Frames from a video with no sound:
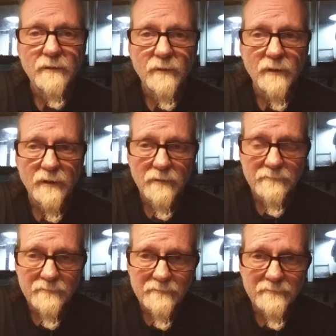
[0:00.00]
or,
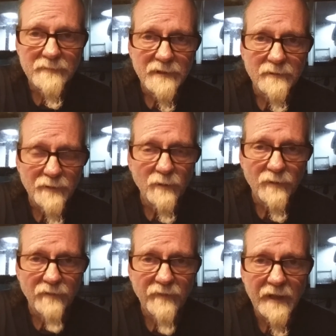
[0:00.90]
you know,
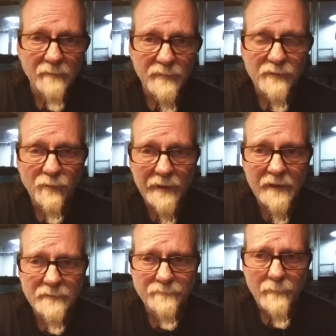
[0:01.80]
don't develop as
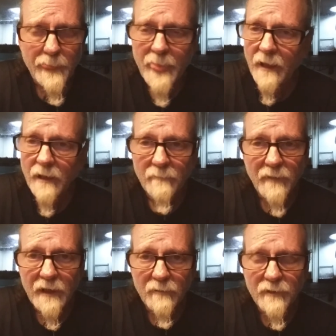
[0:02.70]
well.
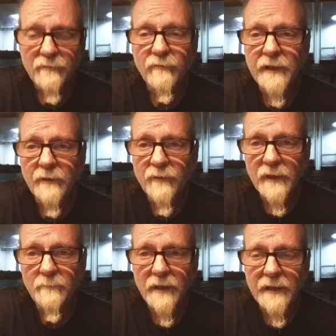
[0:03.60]
But with green
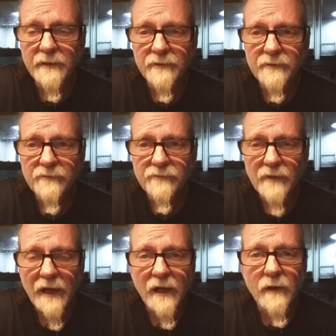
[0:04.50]
tree pythons,
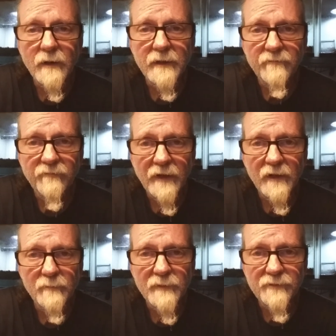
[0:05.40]
our
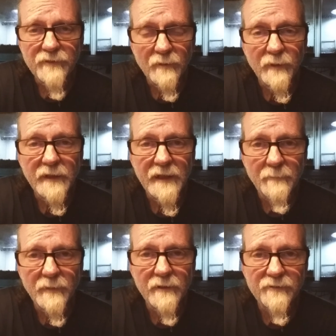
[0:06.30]
environments that we
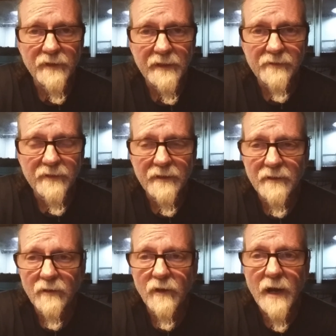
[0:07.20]
keep our snakes
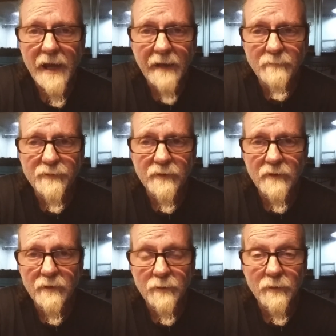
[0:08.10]
in are
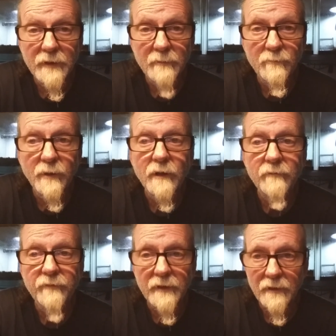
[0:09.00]
absolutely
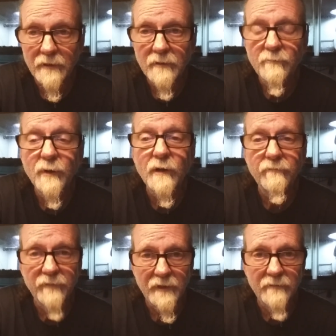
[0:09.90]
perfect.
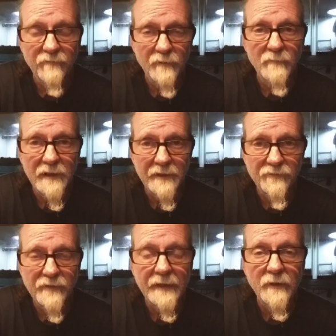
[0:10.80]
Perfect for
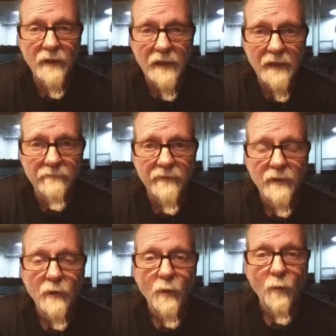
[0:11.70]
mites. They love
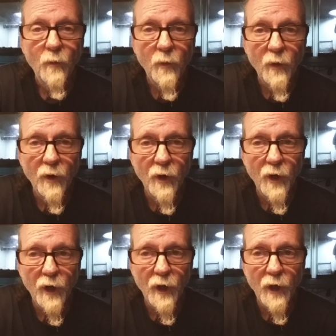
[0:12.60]

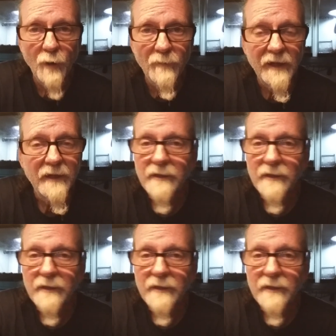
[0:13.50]
warm,